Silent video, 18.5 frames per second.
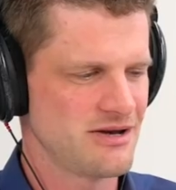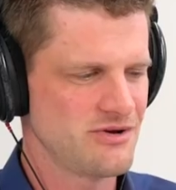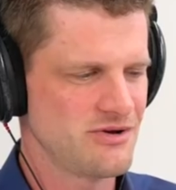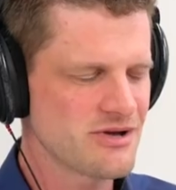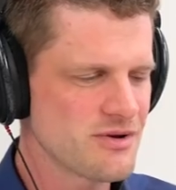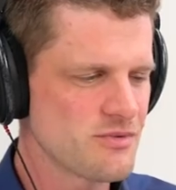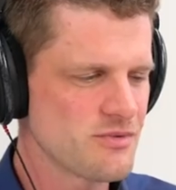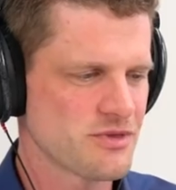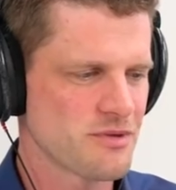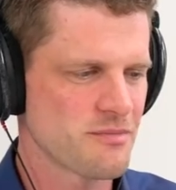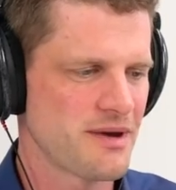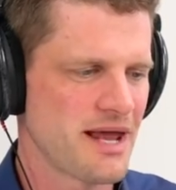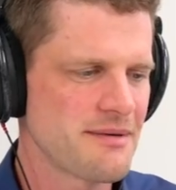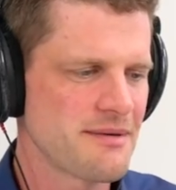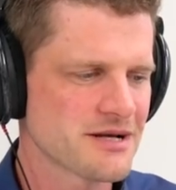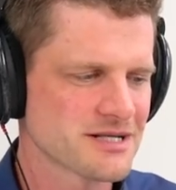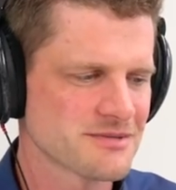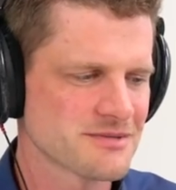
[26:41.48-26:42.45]
looking with the
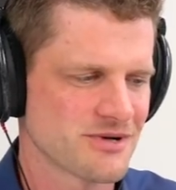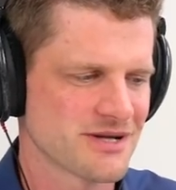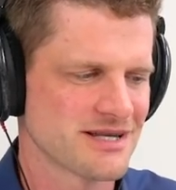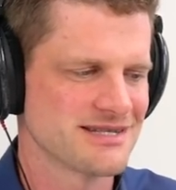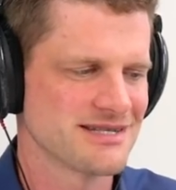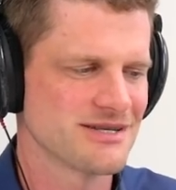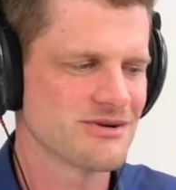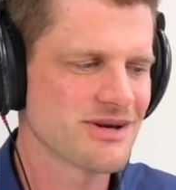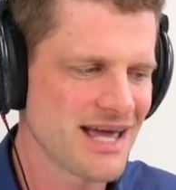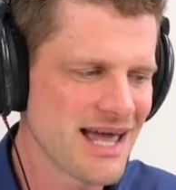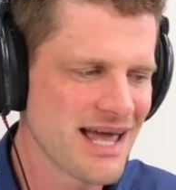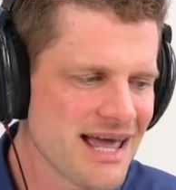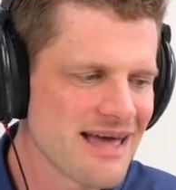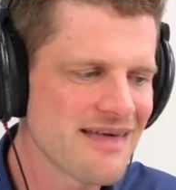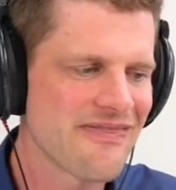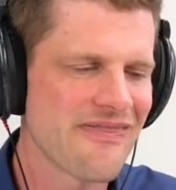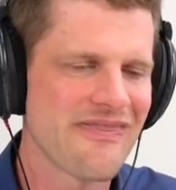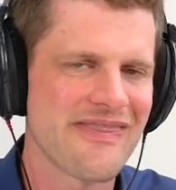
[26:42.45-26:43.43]
playback spark and say,
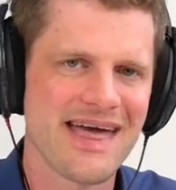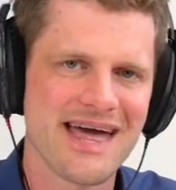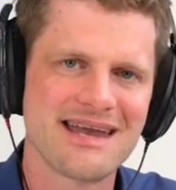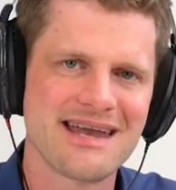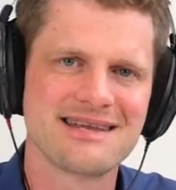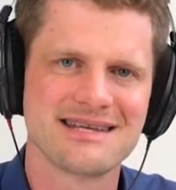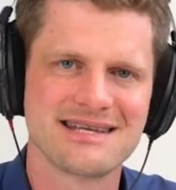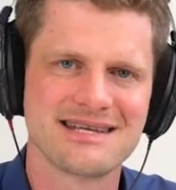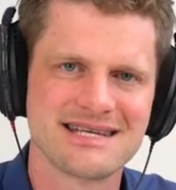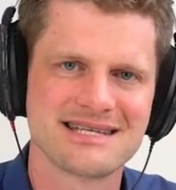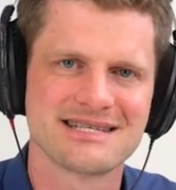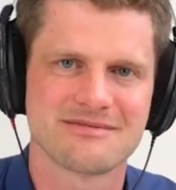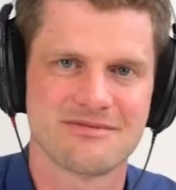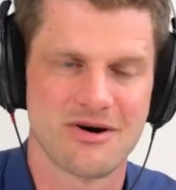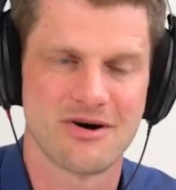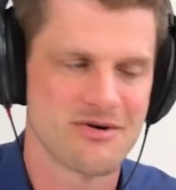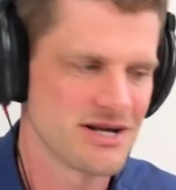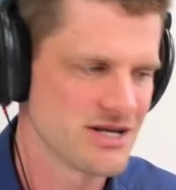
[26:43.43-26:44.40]
okay, that is
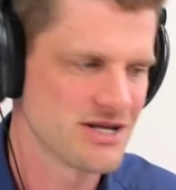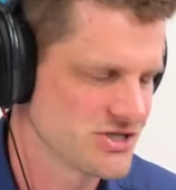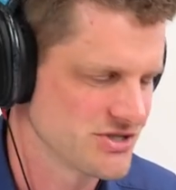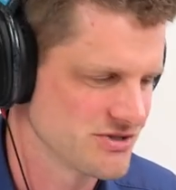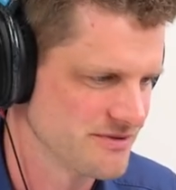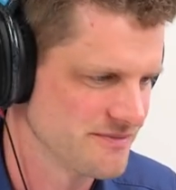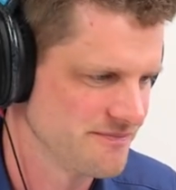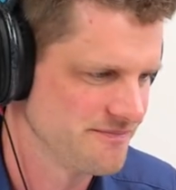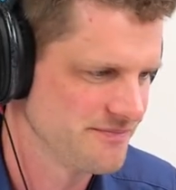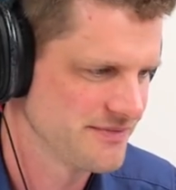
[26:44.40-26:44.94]
our issue.